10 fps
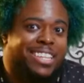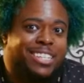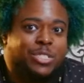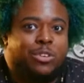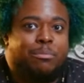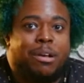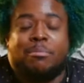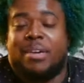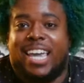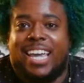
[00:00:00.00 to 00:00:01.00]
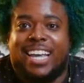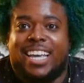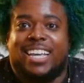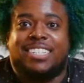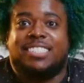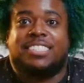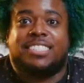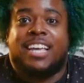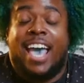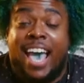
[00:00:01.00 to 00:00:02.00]
in this room but me
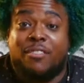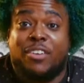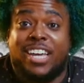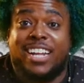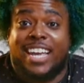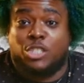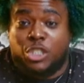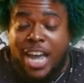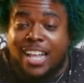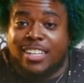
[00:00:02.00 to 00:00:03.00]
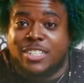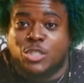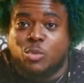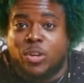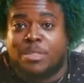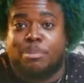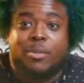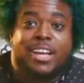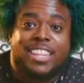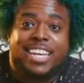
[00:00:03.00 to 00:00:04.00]
is having a challenge with
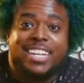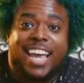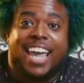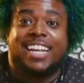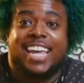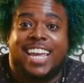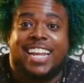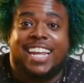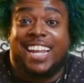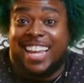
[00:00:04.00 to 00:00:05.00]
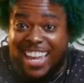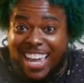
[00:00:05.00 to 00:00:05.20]
breathing and eating and